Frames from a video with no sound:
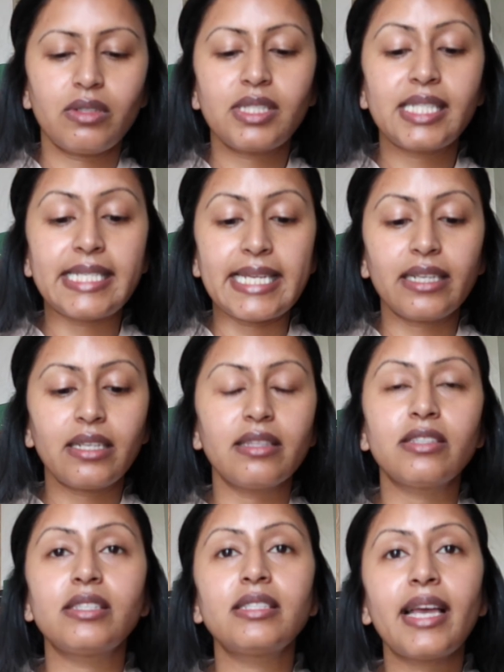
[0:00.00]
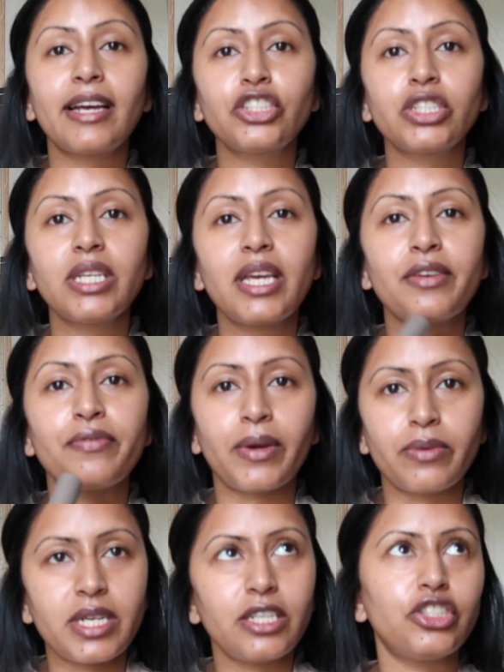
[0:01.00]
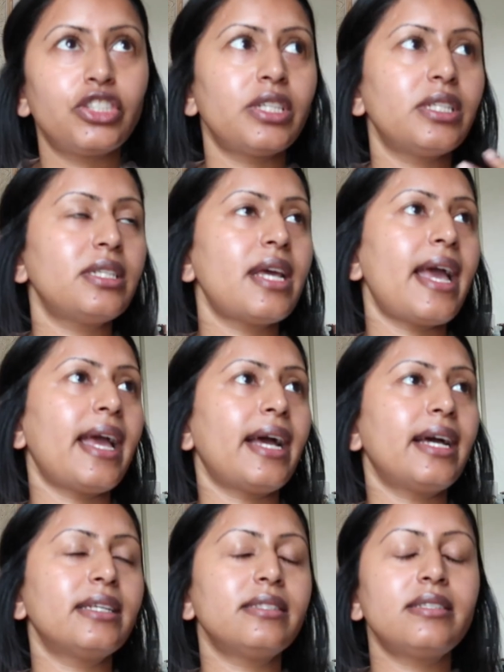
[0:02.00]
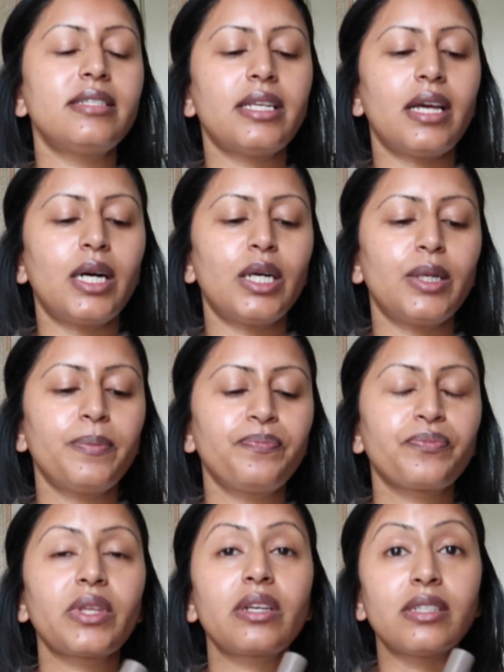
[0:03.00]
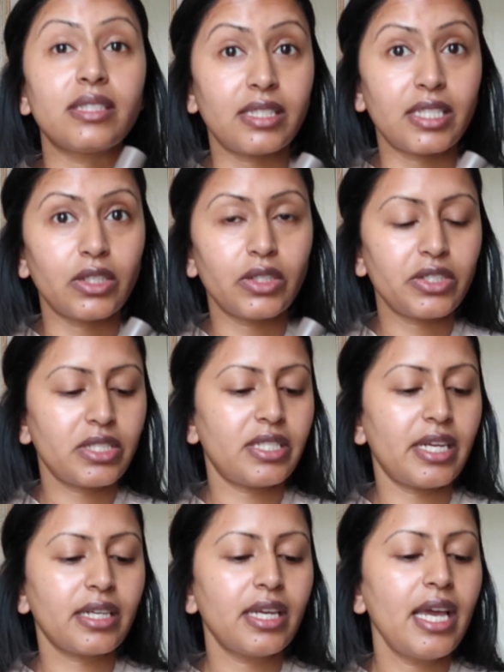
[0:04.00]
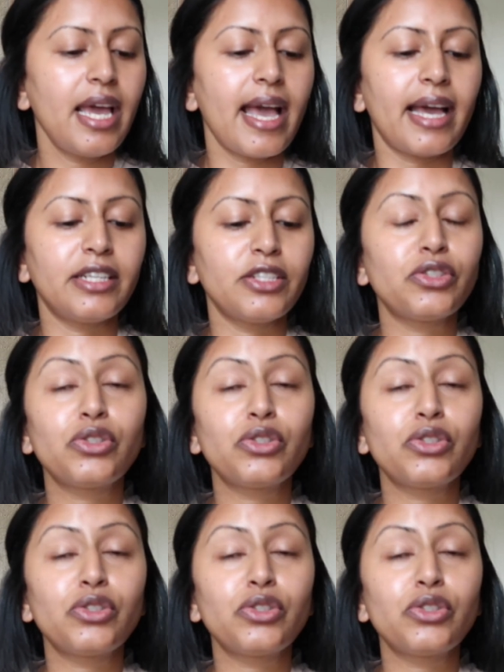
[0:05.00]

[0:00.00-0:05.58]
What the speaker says: stick. This is actually a foundation and concealer stick, and it's